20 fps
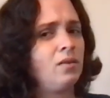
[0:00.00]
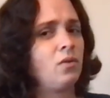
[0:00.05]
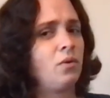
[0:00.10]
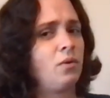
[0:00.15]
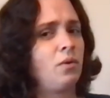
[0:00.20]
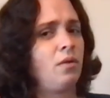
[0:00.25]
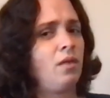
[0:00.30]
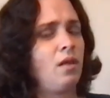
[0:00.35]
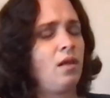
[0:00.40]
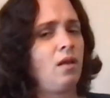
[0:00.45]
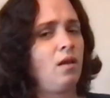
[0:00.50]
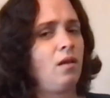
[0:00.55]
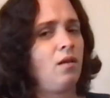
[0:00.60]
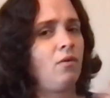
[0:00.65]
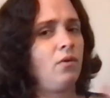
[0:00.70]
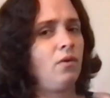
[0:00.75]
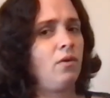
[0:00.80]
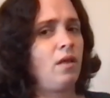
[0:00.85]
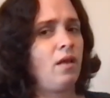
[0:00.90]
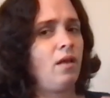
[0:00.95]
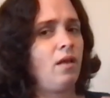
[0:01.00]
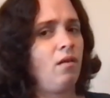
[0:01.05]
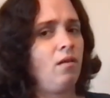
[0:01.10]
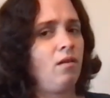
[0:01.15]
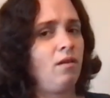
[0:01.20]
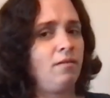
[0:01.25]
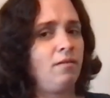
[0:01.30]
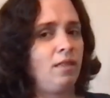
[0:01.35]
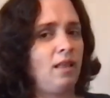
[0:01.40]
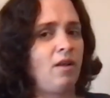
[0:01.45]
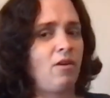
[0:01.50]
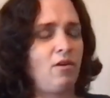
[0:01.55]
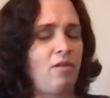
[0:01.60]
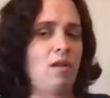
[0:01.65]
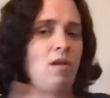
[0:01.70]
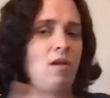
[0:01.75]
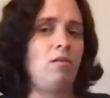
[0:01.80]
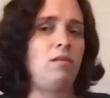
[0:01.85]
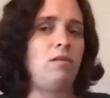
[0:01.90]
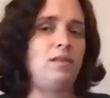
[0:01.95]
or are they
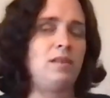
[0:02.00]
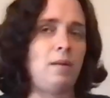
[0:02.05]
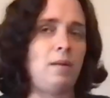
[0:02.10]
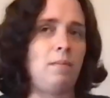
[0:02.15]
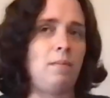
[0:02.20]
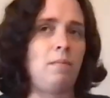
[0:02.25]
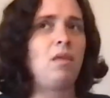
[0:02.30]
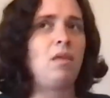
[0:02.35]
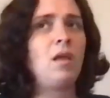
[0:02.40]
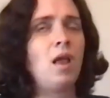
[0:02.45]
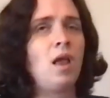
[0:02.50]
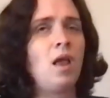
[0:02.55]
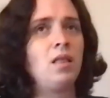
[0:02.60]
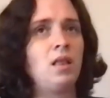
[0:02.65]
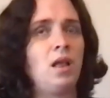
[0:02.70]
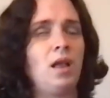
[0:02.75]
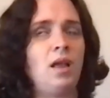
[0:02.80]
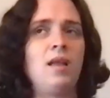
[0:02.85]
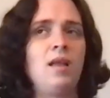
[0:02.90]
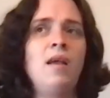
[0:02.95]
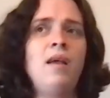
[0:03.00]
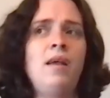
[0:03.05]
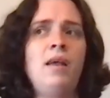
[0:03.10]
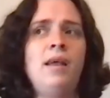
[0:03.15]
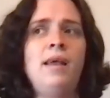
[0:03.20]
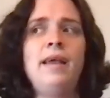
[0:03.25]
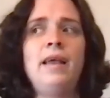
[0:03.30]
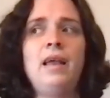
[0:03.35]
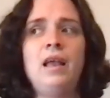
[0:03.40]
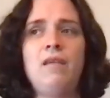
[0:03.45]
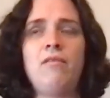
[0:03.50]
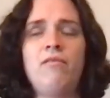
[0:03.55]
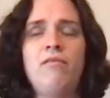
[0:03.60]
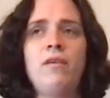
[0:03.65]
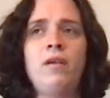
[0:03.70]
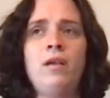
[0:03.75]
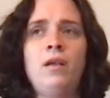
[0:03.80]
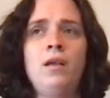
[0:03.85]
all the same thing? Like, if